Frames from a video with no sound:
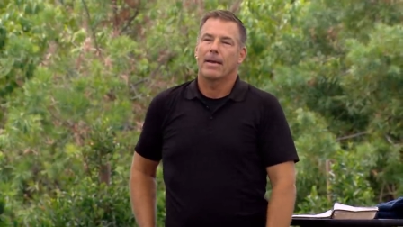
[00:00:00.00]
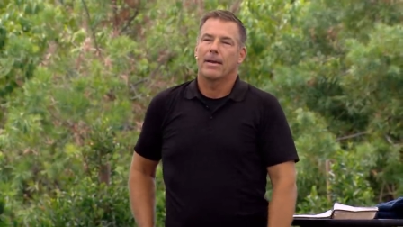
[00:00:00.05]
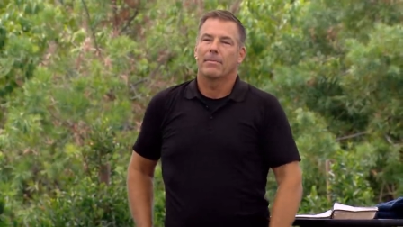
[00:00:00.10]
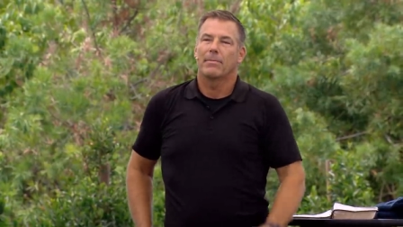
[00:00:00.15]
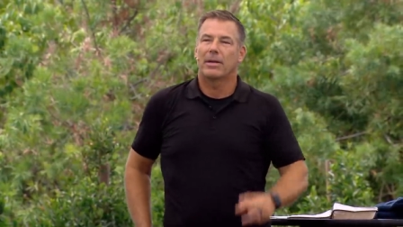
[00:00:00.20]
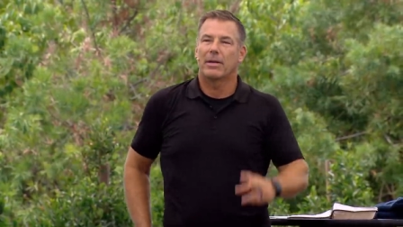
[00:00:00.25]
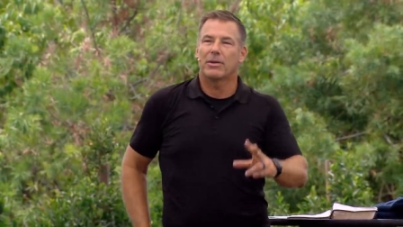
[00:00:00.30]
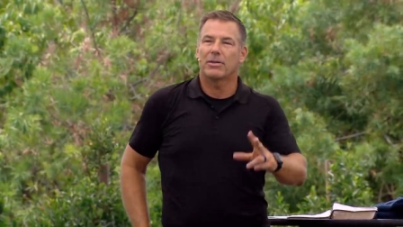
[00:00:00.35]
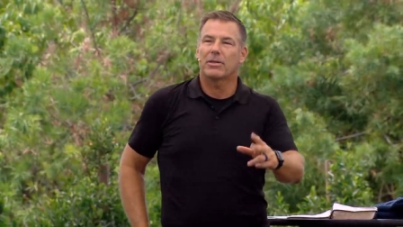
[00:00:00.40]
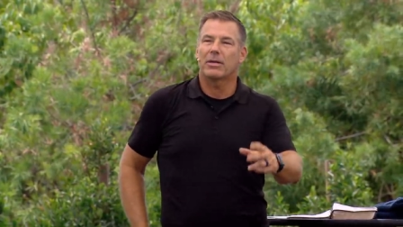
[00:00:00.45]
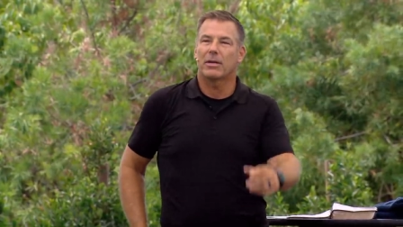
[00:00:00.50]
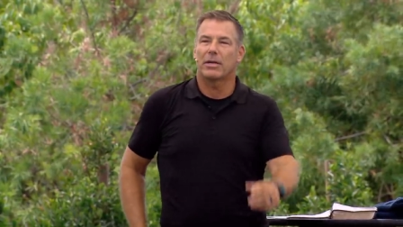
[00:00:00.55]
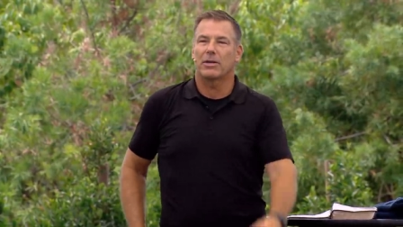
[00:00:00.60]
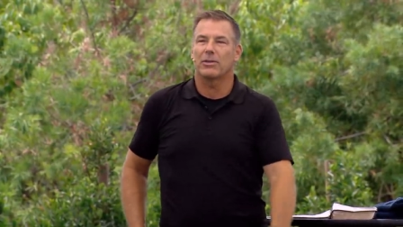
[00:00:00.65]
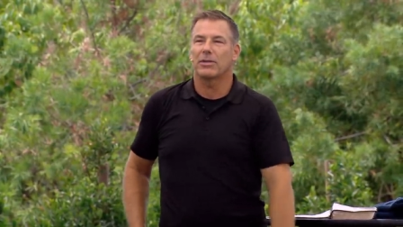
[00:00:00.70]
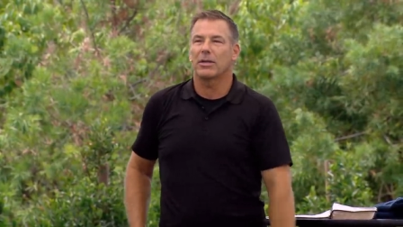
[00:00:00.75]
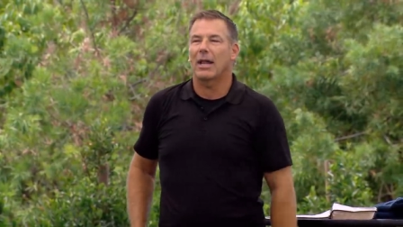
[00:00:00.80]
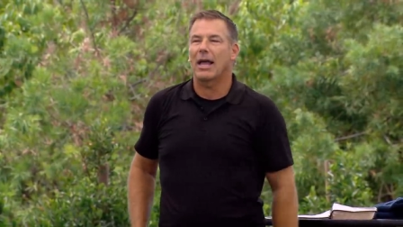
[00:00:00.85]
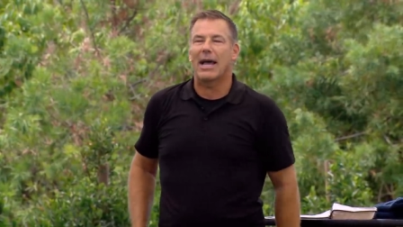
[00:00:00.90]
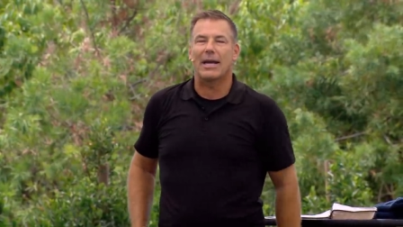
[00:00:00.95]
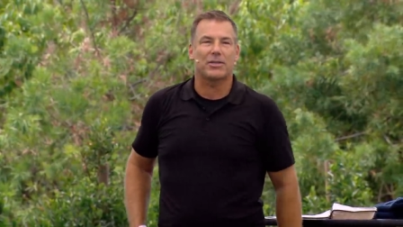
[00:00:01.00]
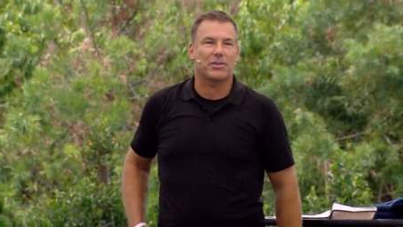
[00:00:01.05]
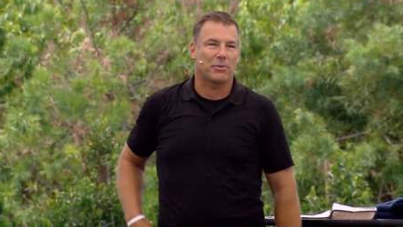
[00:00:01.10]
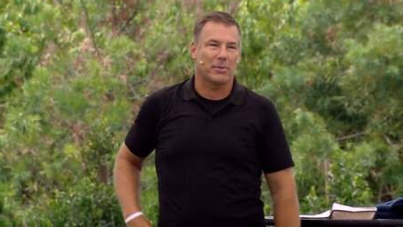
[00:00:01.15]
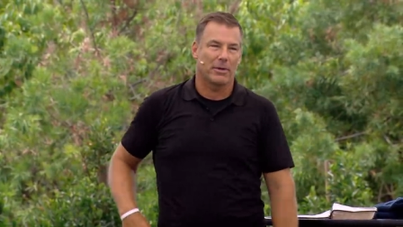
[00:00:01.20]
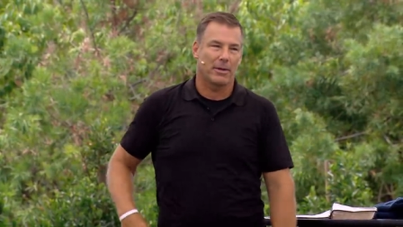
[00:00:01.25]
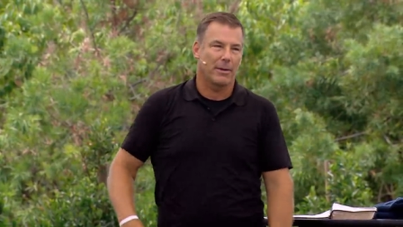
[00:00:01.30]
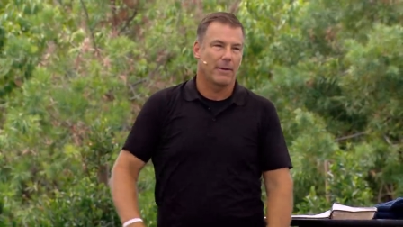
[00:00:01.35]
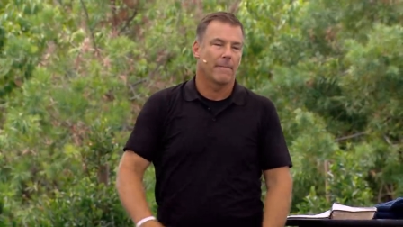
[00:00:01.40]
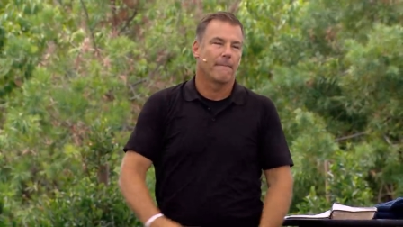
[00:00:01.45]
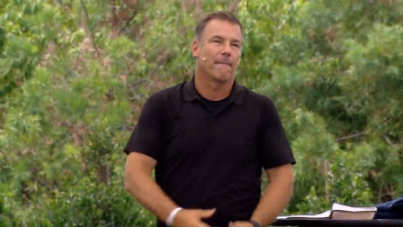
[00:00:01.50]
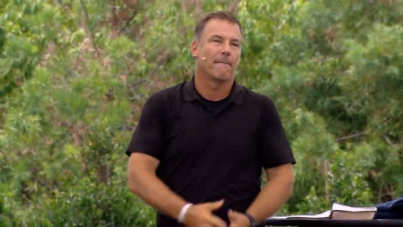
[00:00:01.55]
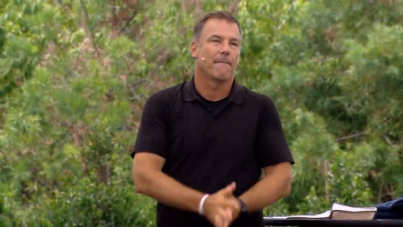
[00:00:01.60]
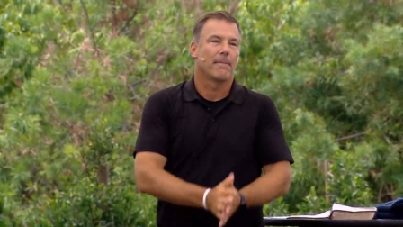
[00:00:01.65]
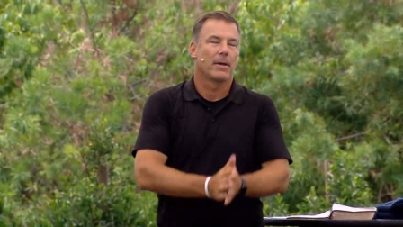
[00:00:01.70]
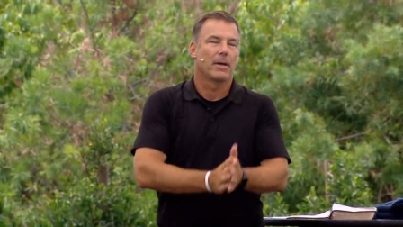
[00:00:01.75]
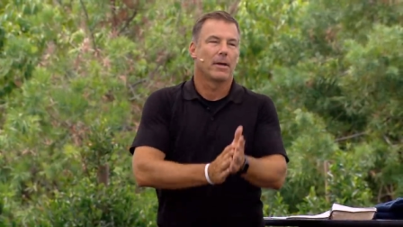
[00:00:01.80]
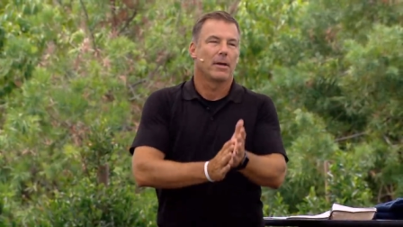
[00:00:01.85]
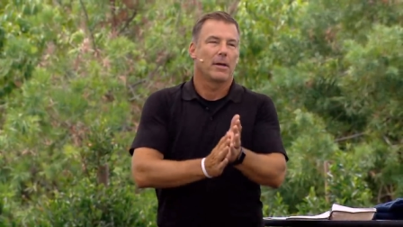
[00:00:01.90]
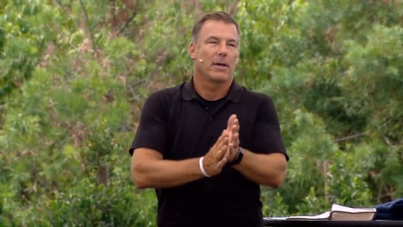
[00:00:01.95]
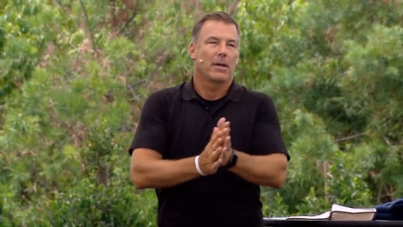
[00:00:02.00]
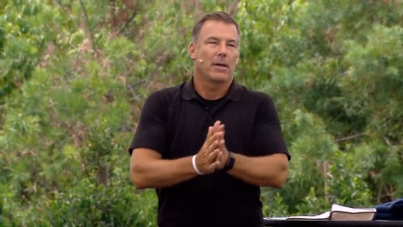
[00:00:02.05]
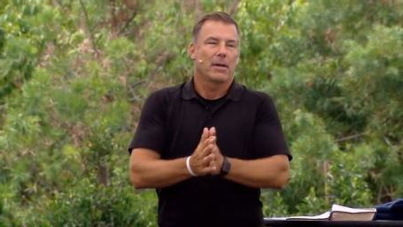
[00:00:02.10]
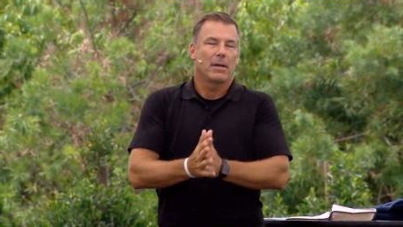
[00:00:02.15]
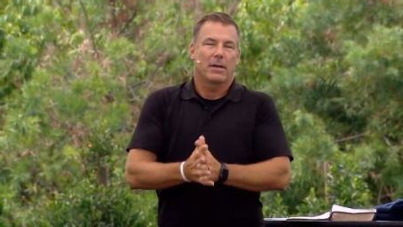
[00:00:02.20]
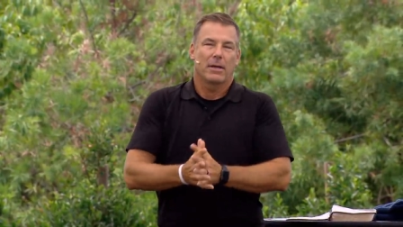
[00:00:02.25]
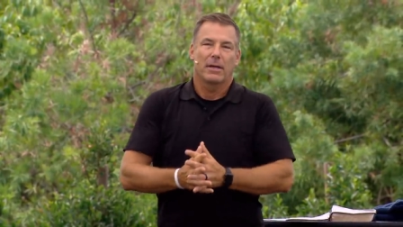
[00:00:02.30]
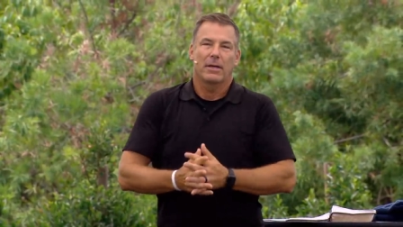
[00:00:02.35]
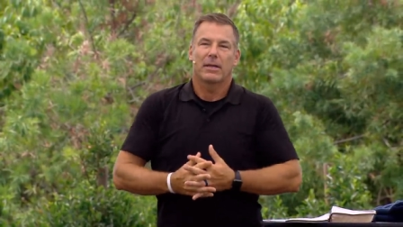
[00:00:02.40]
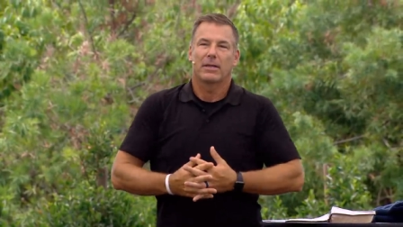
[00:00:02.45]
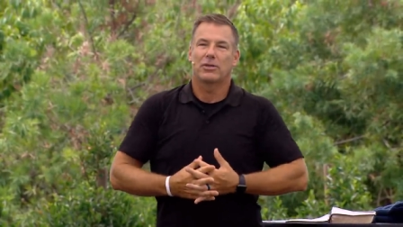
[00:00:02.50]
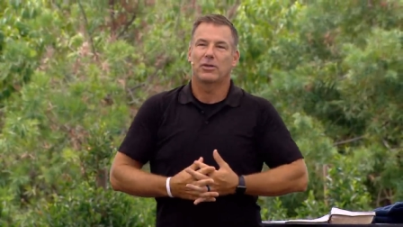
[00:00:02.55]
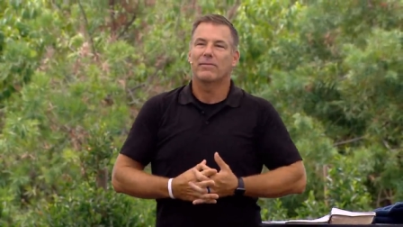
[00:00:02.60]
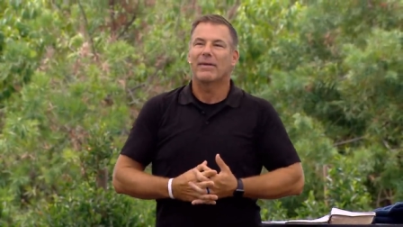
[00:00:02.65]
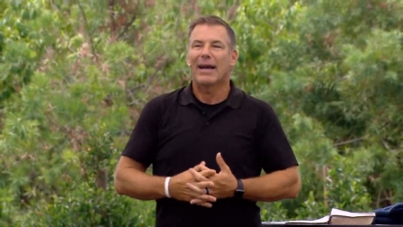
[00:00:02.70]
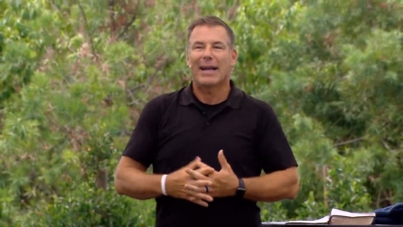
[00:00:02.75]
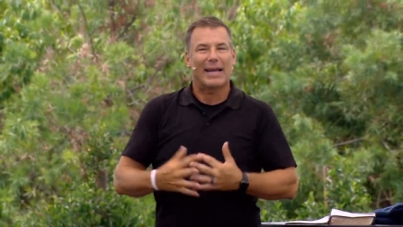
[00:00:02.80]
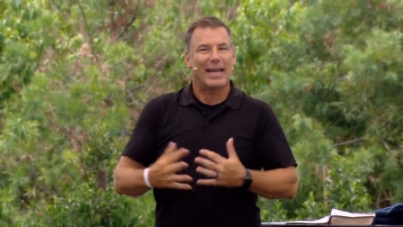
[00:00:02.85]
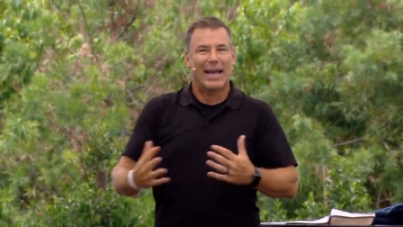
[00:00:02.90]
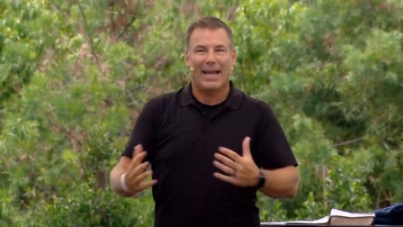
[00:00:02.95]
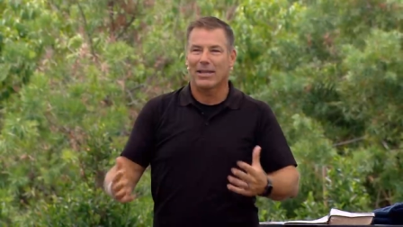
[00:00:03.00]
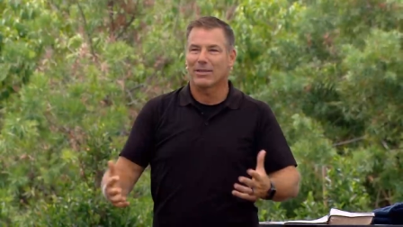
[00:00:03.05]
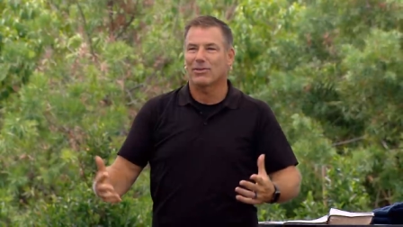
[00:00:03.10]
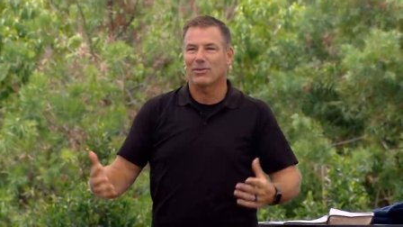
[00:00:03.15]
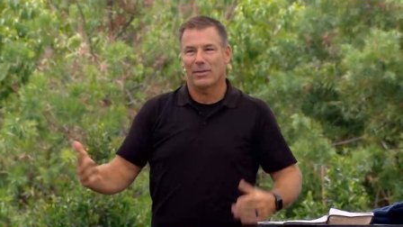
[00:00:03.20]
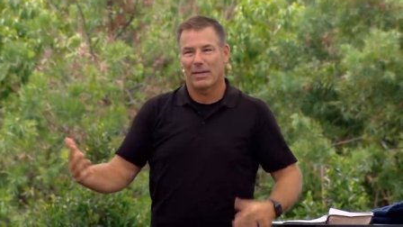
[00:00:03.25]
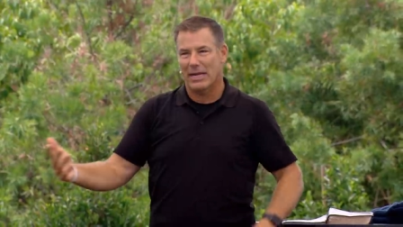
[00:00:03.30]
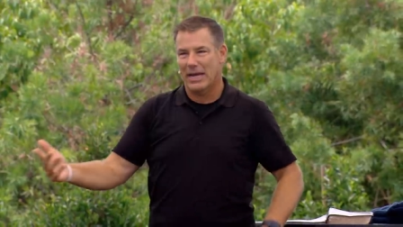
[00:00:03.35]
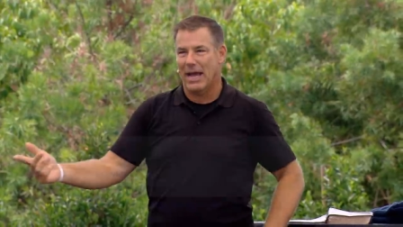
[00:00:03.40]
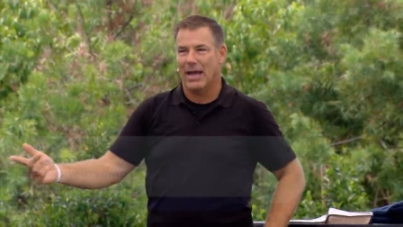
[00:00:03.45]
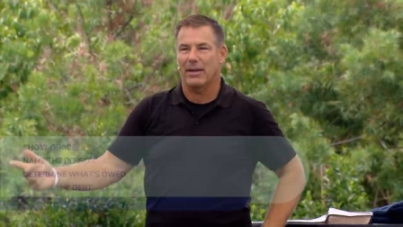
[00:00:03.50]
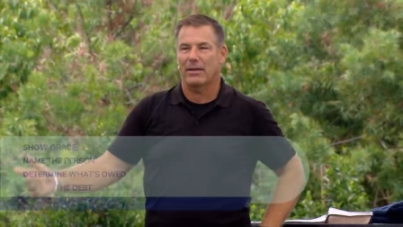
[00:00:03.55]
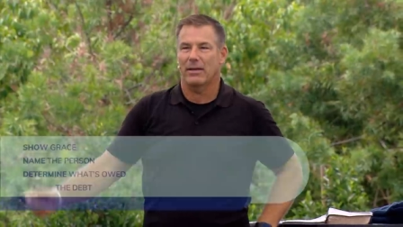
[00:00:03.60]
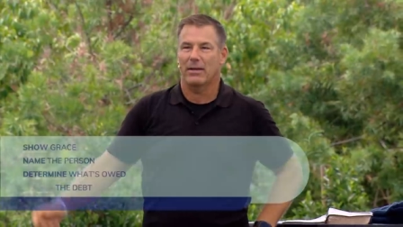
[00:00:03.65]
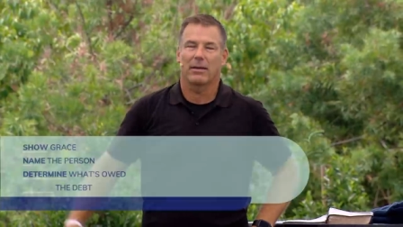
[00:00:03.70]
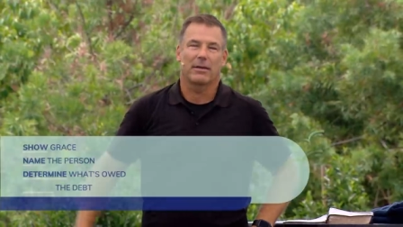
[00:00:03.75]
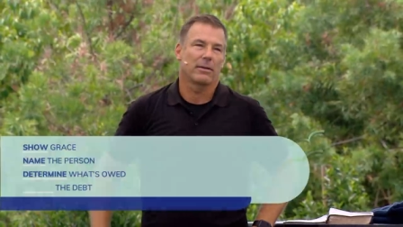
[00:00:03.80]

But here's the, here's the last one is you've got to cancel the death.